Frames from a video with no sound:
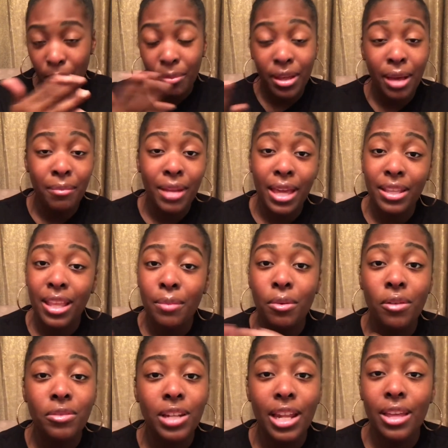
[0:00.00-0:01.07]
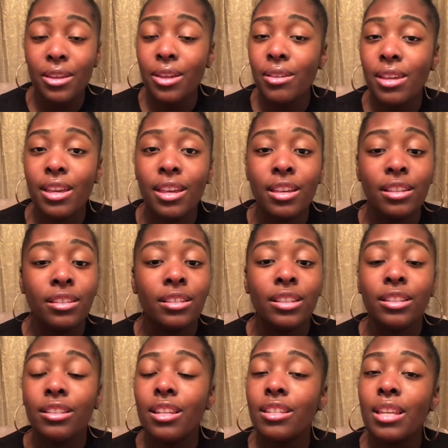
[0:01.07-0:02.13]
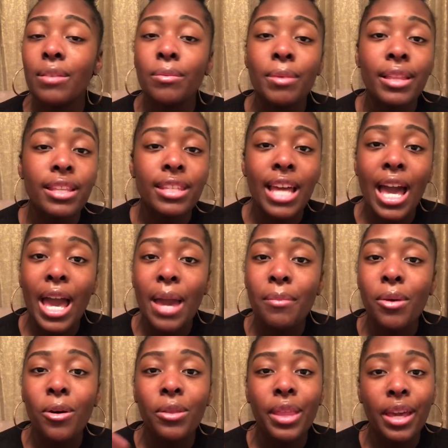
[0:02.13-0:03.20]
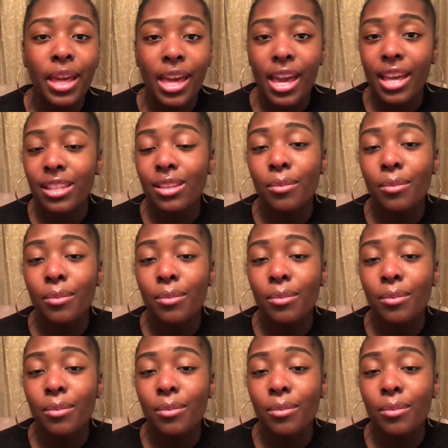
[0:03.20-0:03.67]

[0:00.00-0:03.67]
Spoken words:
But I'm like, they both laid the same amount of time on their head,